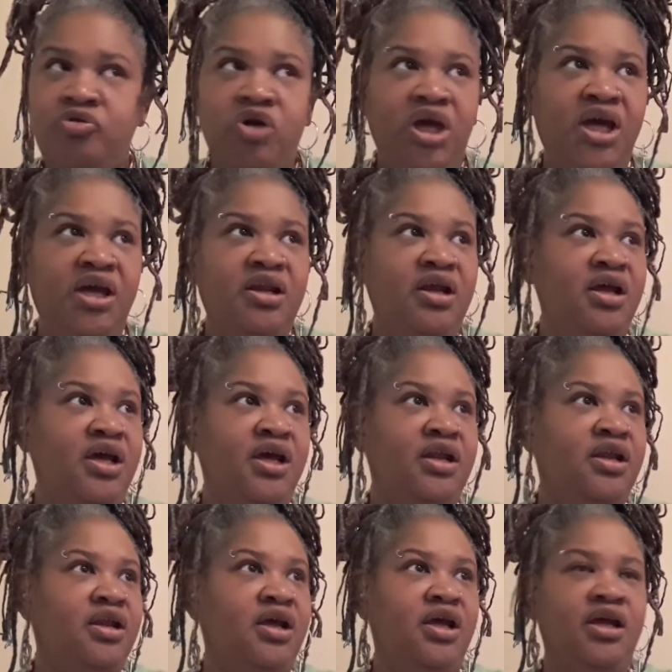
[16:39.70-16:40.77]
in
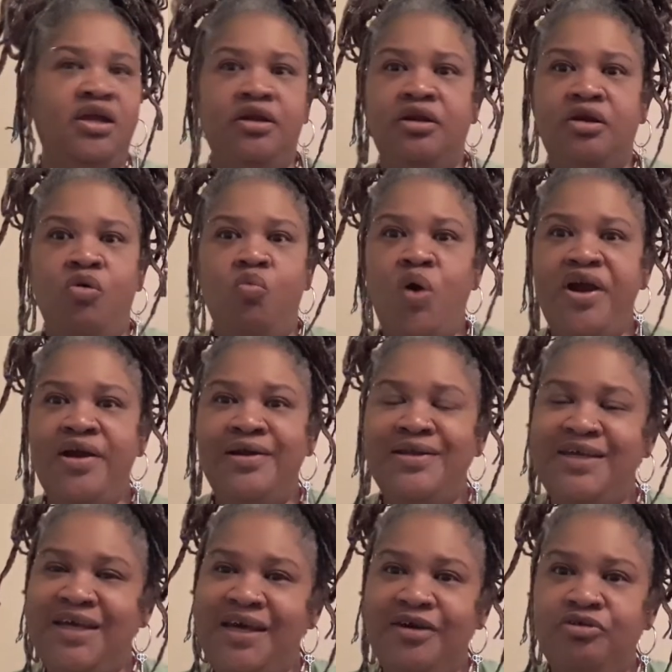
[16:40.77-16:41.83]
in in wearing
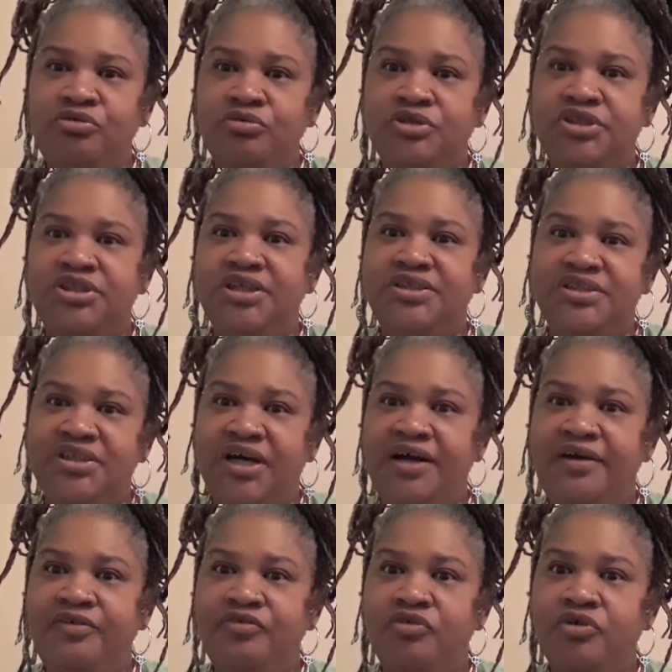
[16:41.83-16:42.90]
kilts and stuff.